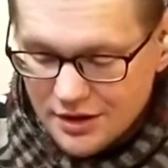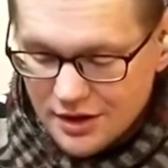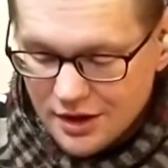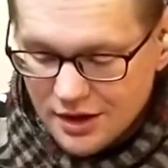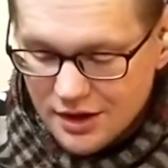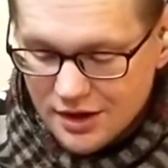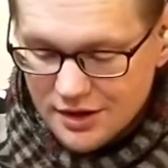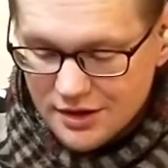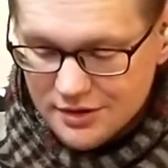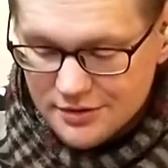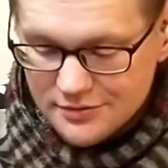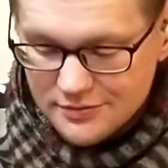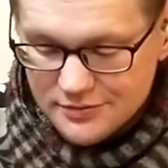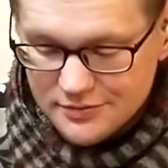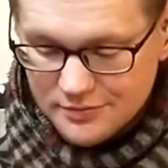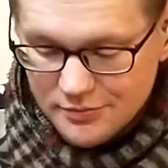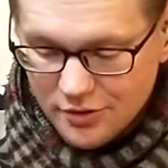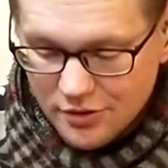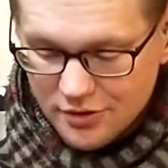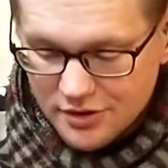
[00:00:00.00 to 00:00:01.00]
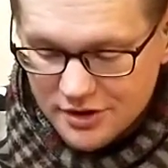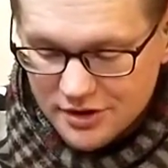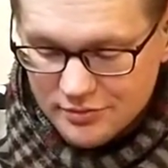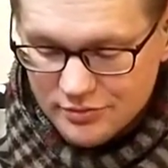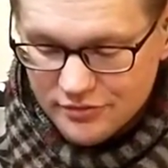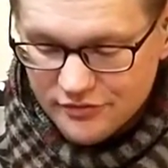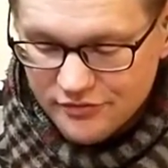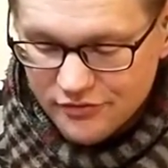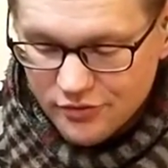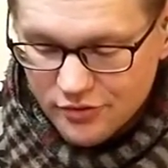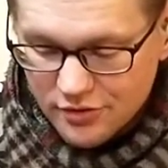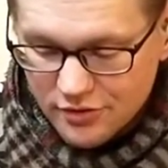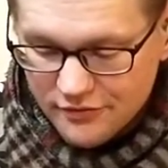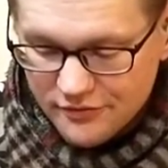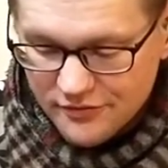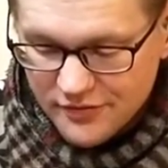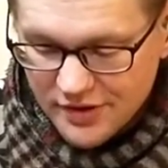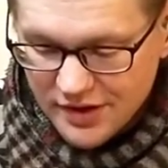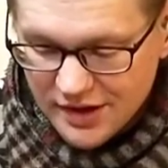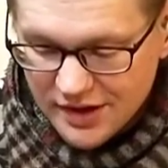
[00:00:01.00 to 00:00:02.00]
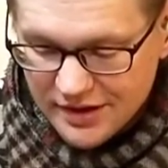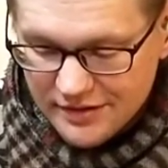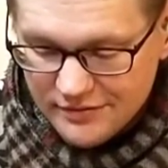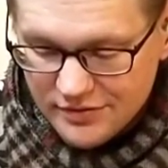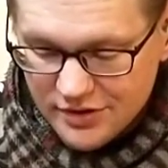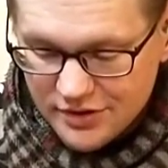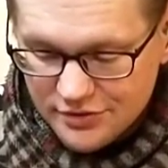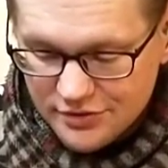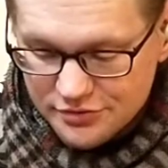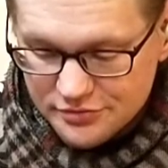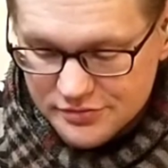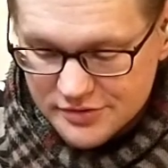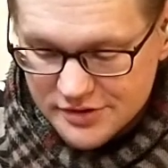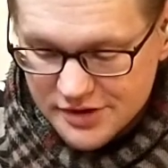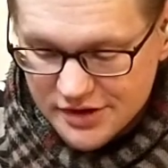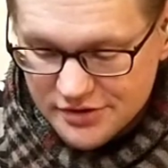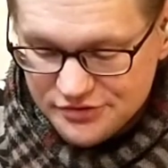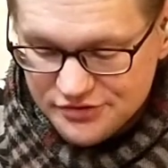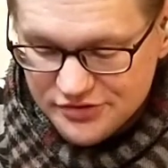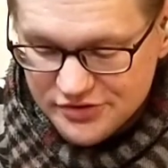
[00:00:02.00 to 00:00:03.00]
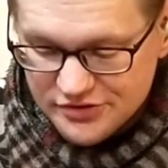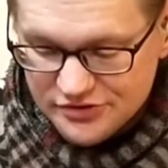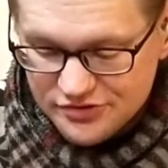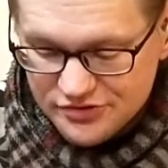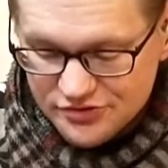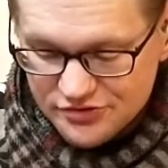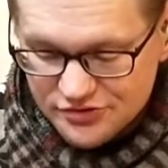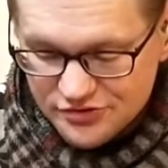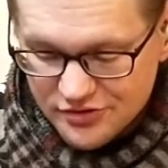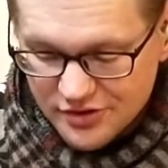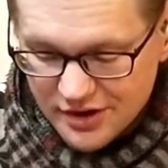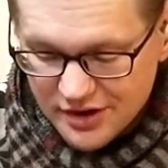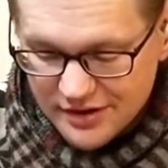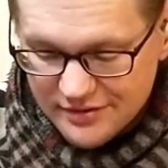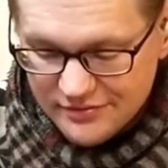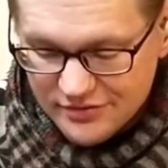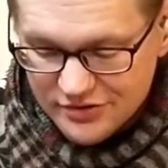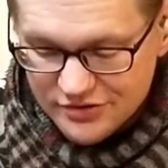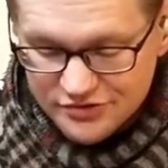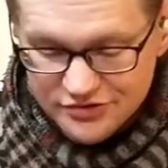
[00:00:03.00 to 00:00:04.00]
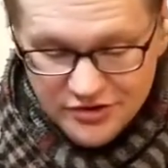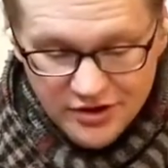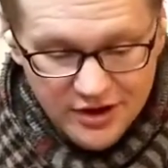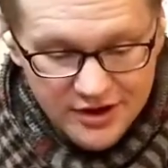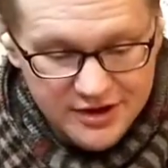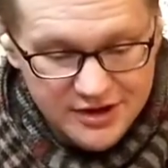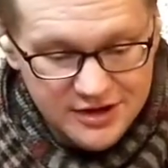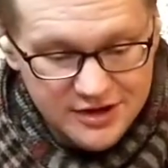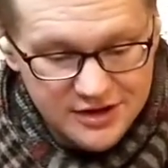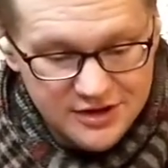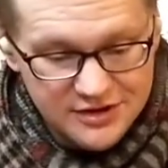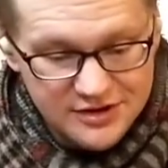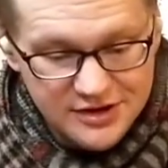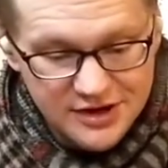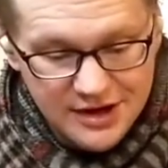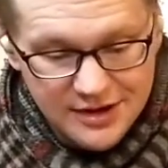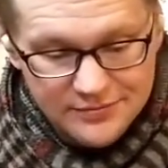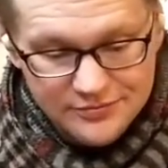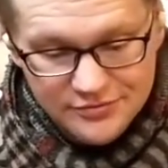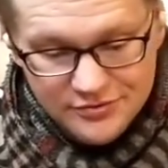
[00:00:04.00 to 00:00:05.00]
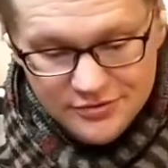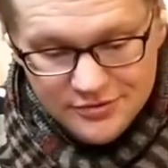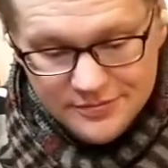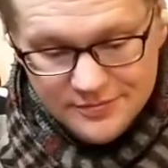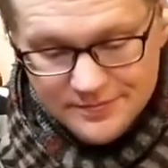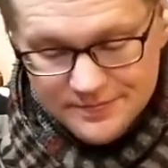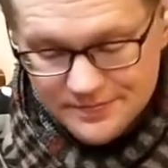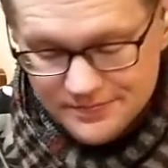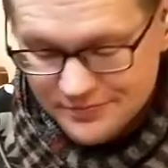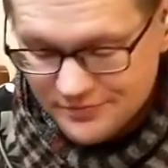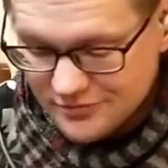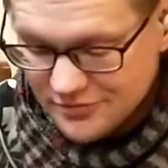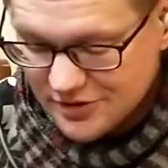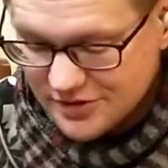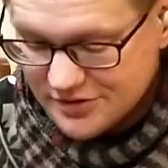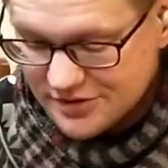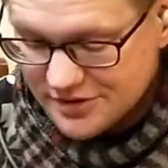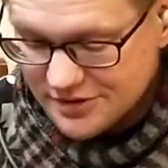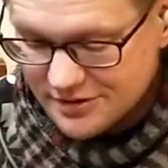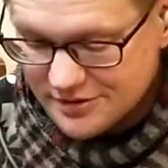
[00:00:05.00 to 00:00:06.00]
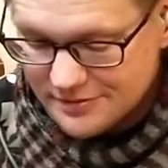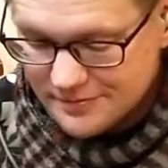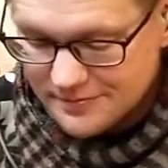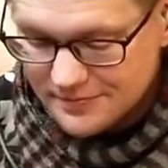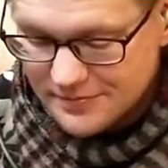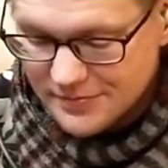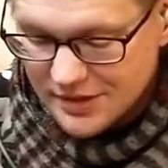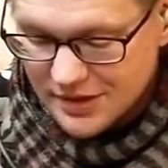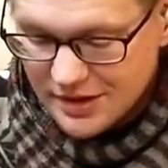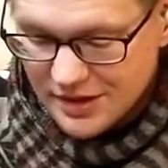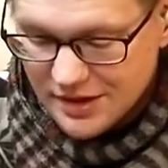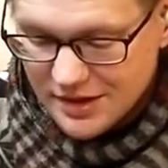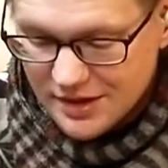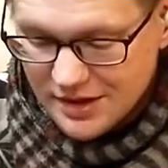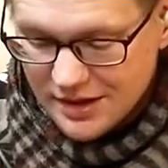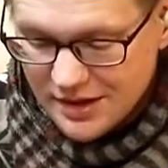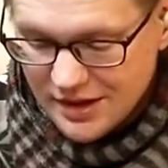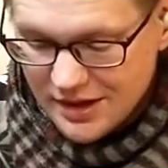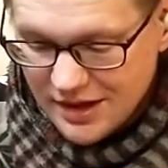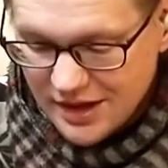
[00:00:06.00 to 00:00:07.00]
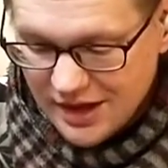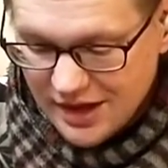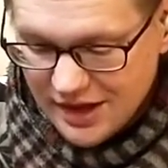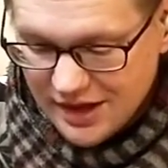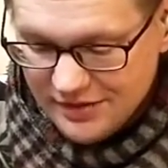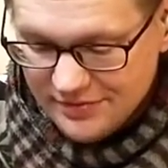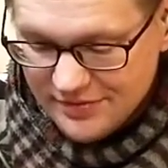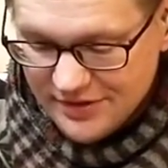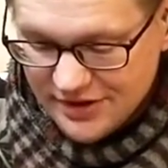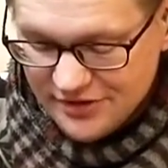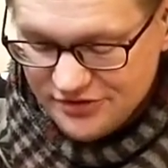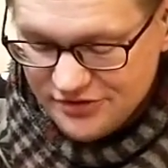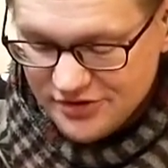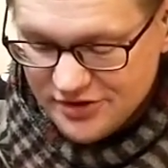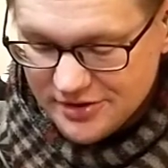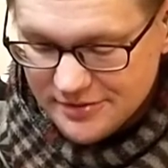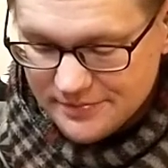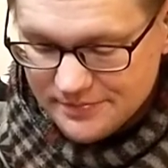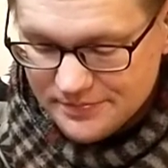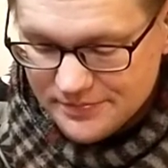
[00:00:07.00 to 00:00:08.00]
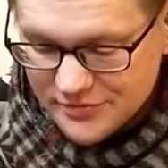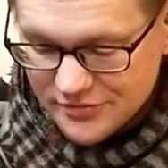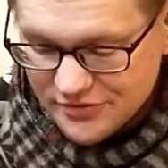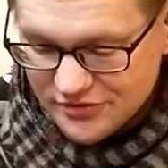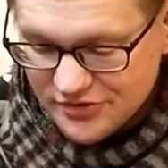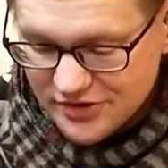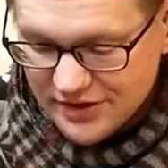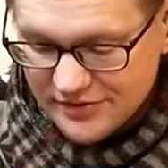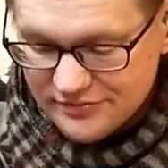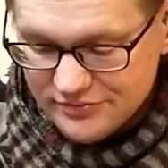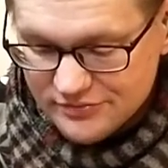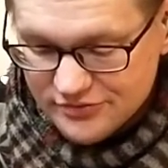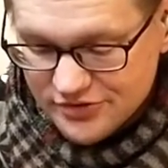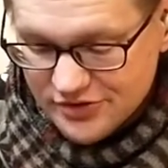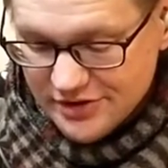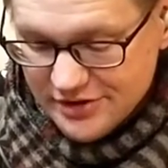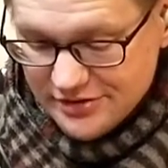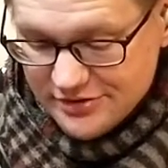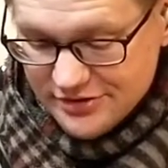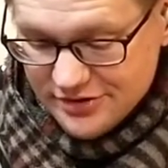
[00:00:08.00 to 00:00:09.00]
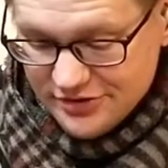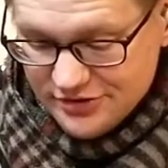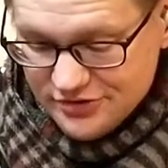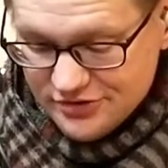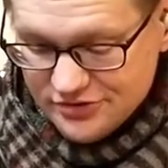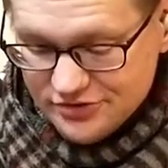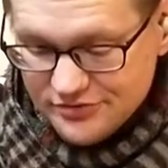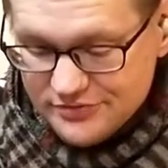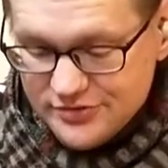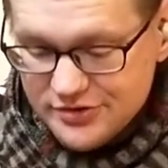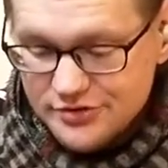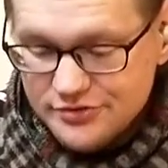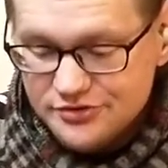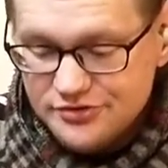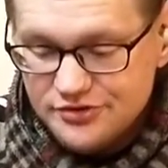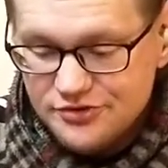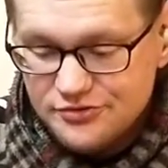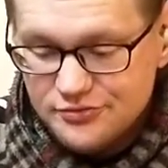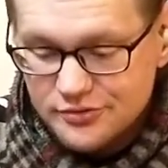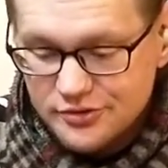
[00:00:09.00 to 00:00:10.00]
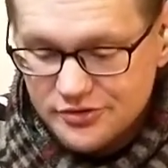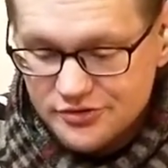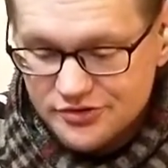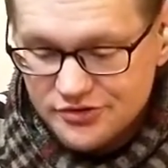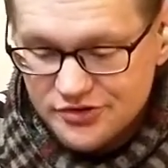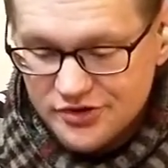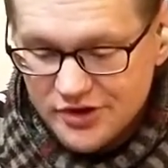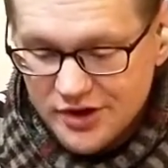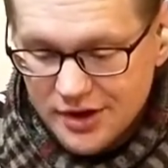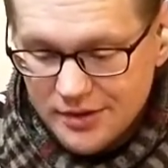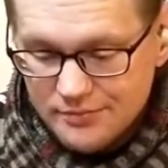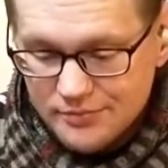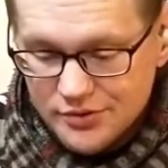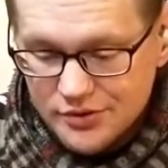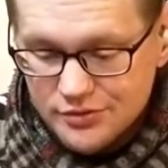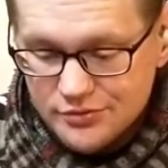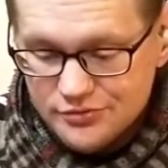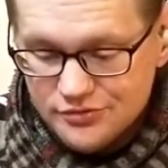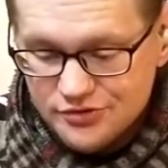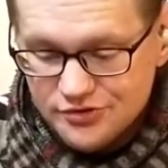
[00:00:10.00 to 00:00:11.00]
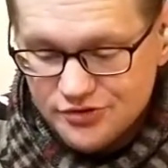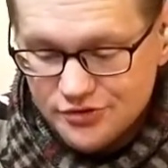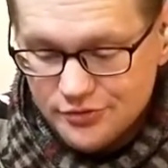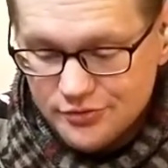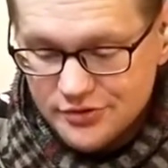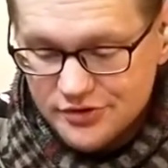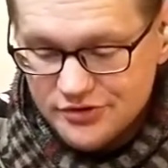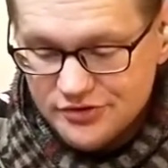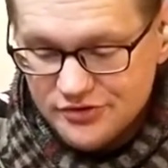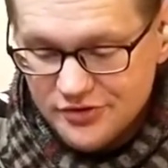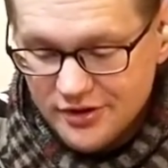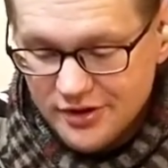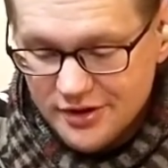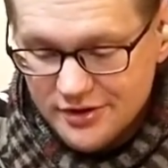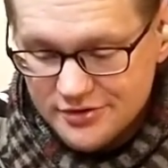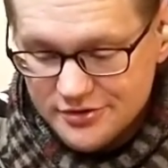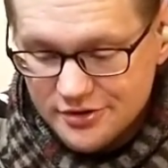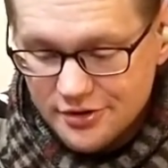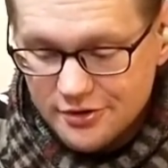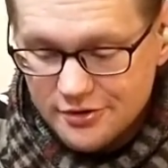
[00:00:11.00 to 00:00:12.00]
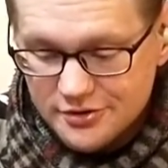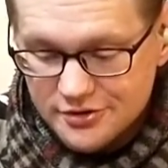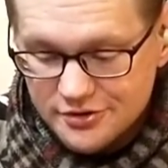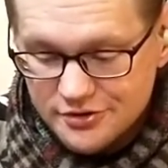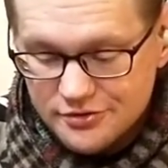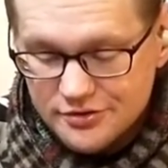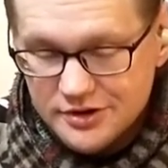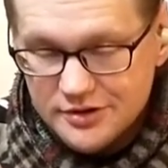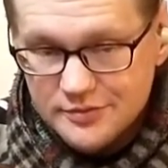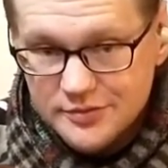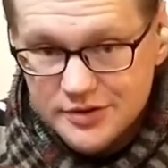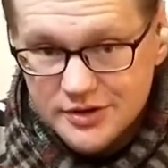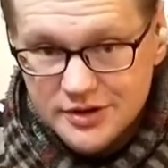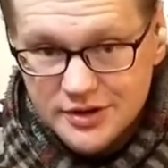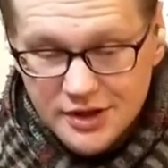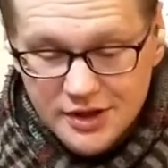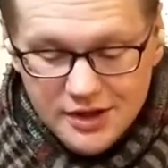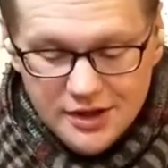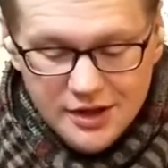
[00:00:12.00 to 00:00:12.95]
Part number 405. 3/8-inch drive socket adapter right there. And that's it. Aside from saying dozens of uses, workshop, boats, toys, lawn, garden equipment.